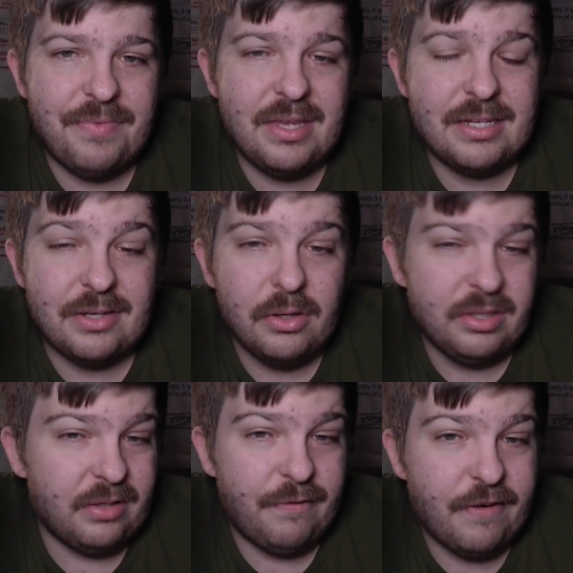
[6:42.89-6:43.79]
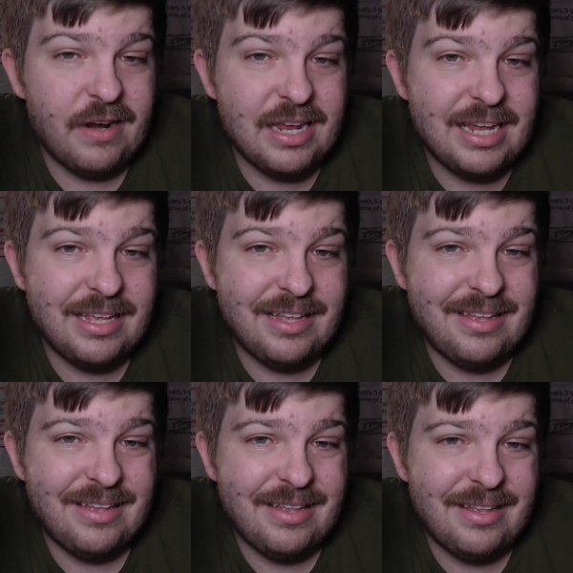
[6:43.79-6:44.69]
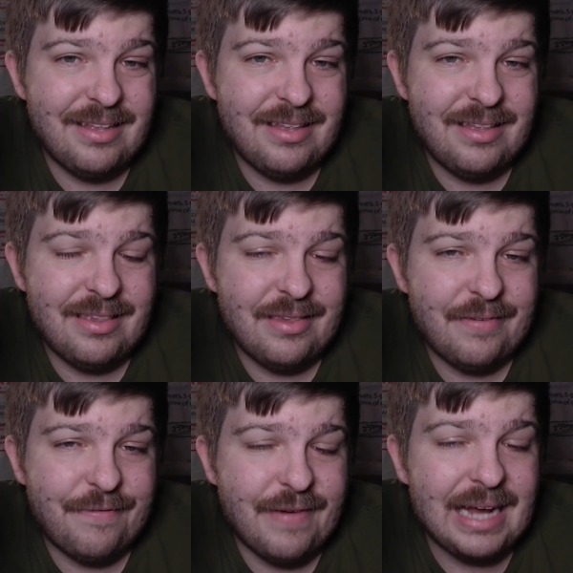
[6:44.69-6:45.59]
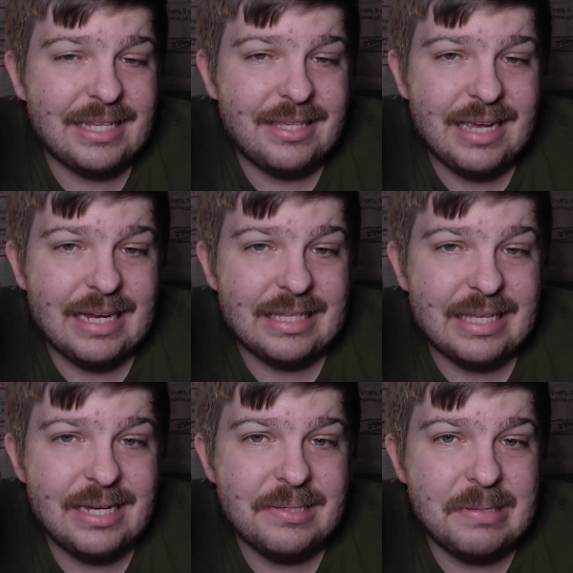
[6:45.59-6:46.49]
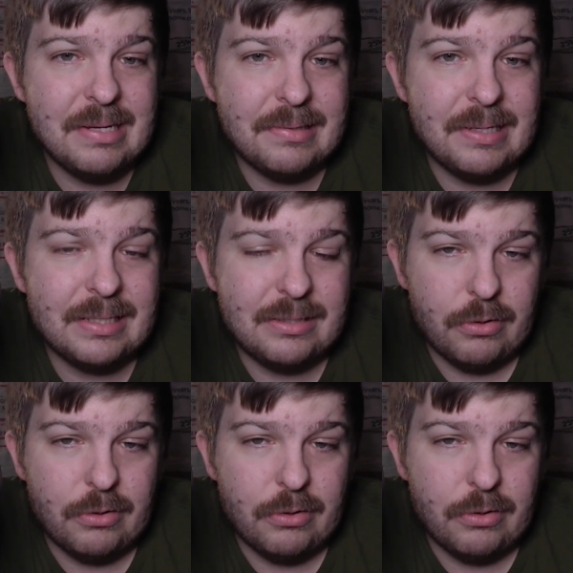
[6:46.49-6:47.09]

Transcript: it's also funny the fact that K-State thinks